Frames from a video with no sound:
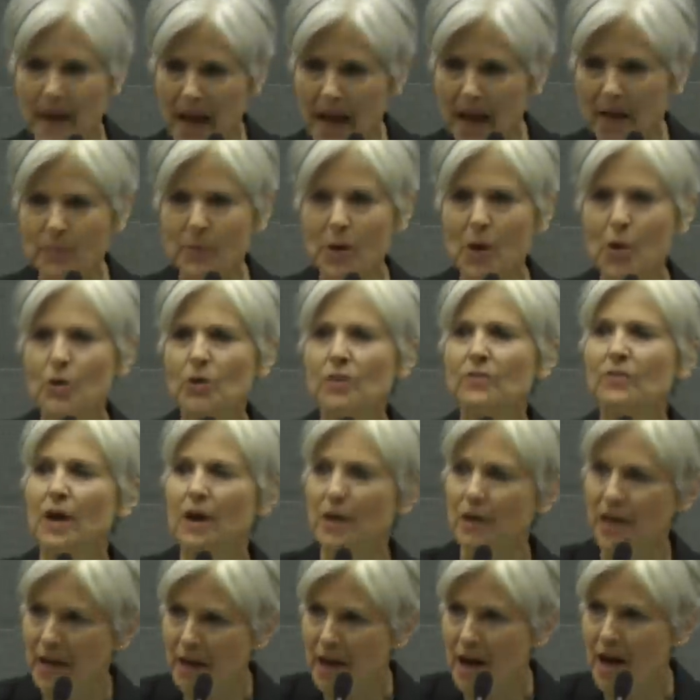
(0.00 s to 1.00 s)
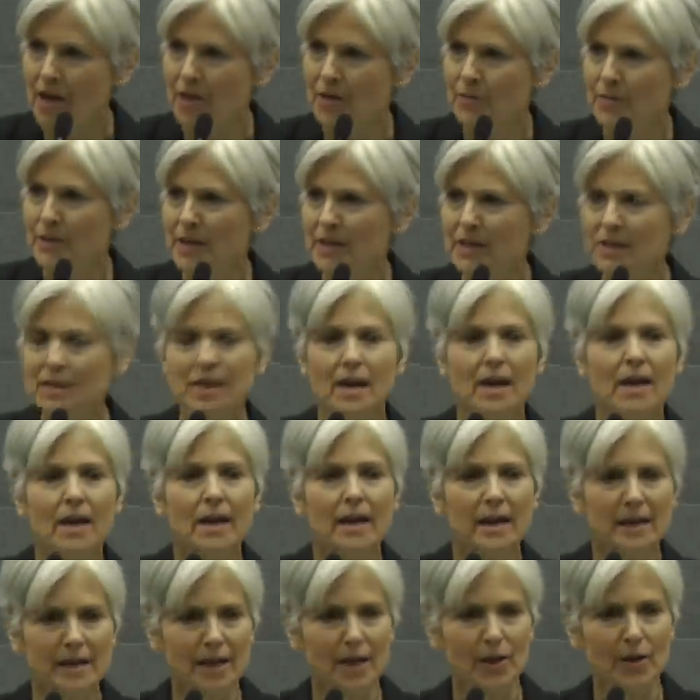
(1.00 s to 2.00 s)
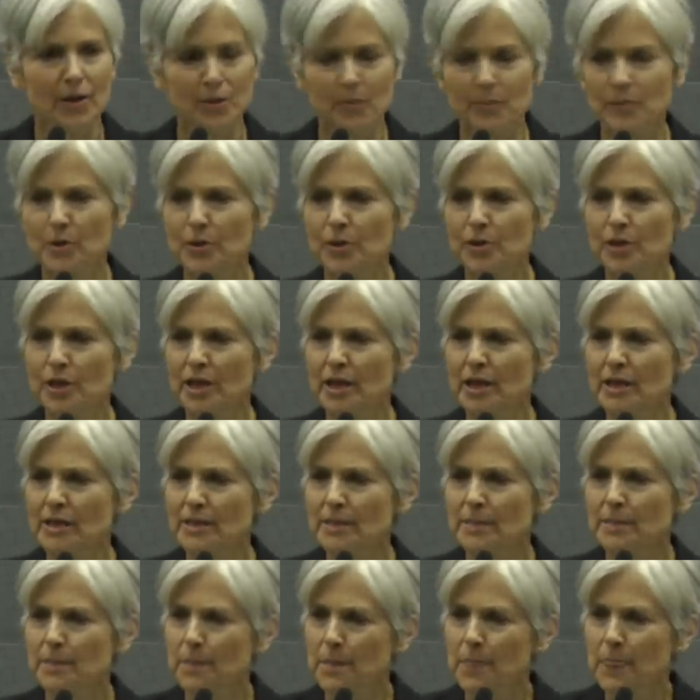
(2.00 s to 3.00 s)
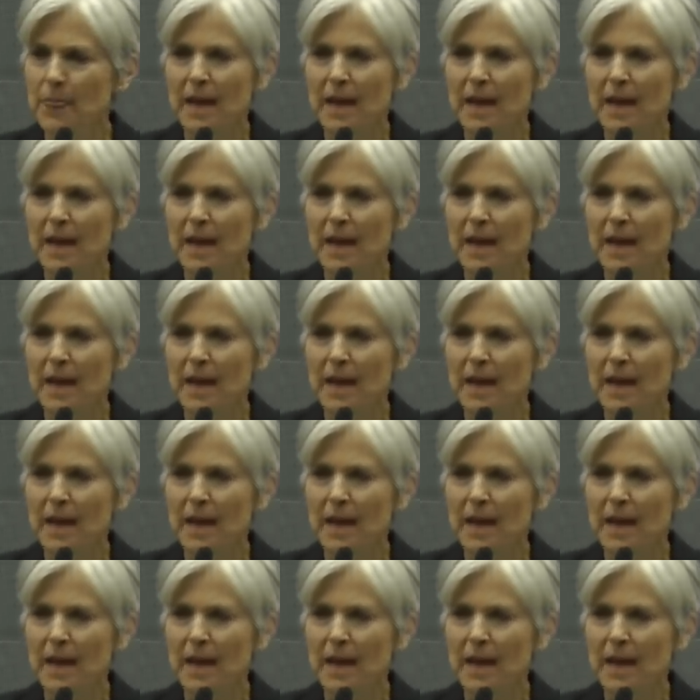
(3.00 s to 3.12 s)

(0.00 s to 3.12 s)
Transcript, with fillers: backbone of our economies and our communities.